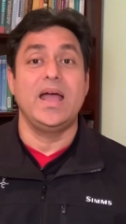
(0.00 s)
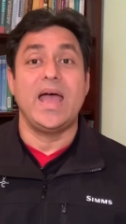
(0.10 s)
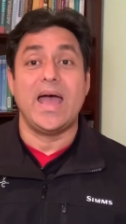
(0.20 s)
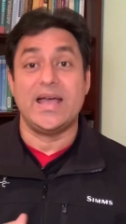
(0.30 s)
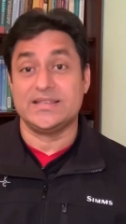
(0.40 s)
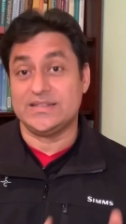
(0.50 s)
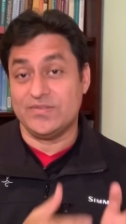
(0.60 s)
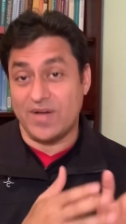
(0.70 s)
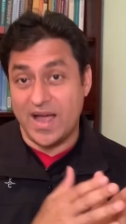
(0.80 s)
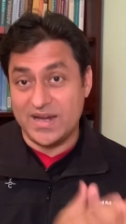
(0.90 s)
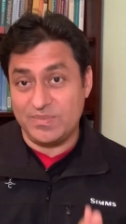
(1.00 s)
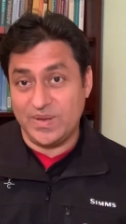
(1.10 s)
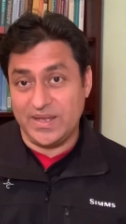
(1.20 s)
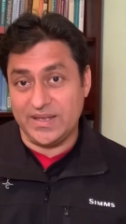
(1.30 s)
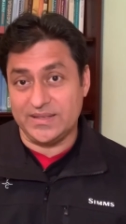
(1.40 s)
as divine
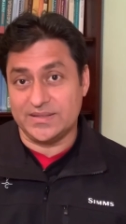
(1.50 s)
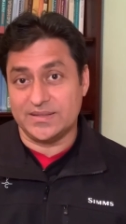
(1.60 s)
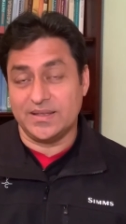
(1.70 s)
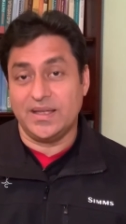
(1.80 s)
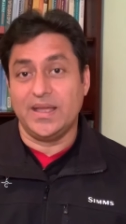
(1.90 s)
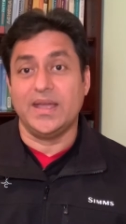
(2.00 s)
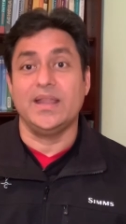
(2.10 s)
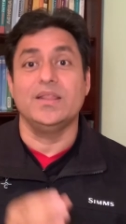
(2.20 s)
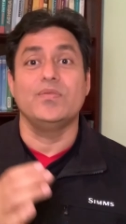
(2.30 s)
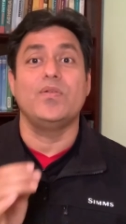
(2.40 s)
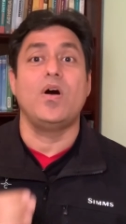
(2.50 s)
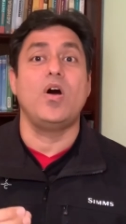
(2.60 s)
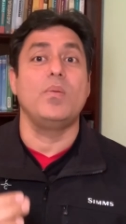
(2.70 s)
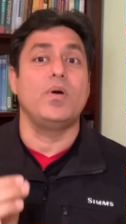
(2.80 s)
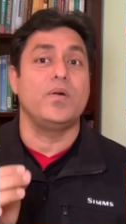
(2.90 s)
beings in the
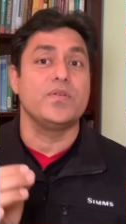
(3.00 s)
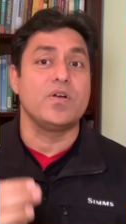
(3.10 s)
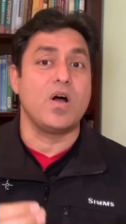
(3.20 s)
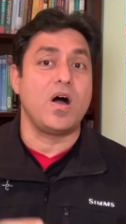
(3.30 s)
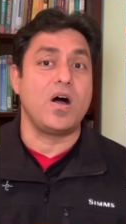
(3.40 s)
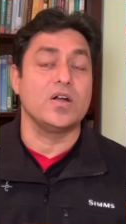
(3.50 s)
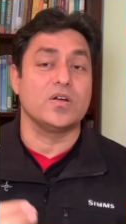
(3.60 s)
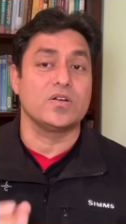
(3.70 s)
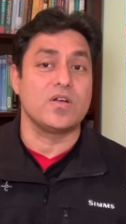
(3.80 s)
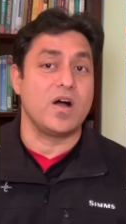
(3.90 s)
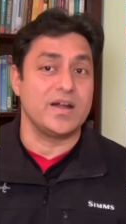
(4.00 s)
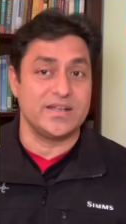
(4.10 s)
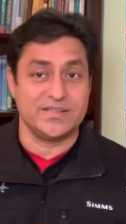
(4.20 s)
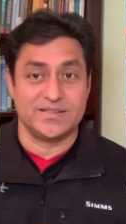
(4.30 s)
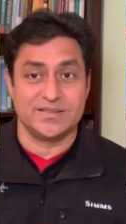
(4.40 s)
form of god or
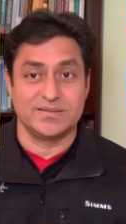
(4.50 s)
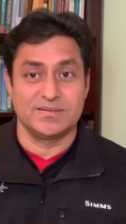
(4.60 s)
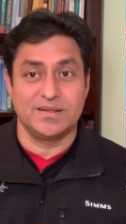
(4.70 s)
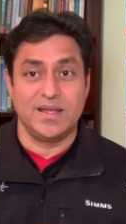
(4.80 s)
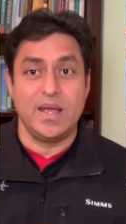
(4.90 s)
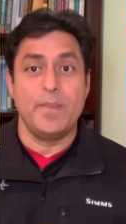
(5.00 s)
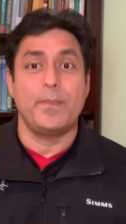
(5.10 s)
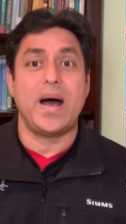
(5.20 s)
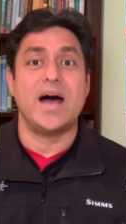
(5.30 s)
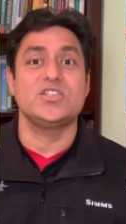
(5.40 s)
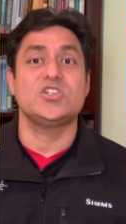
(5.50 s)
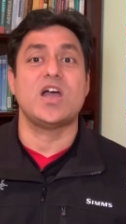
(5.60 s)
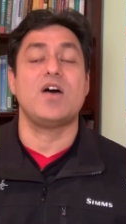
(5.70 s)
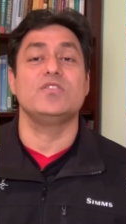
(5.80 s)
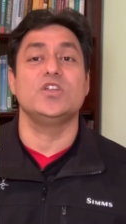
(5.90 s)
goddess, passed
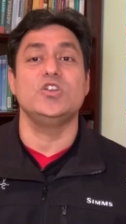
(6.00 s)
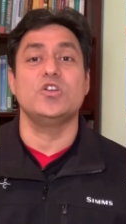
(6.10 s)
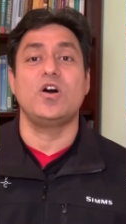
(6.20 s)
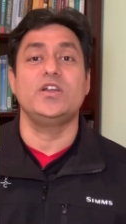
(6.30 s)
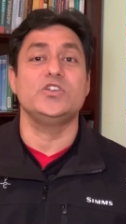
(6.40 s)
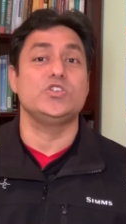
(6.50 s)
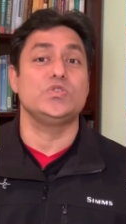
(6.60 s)
down the knowledge to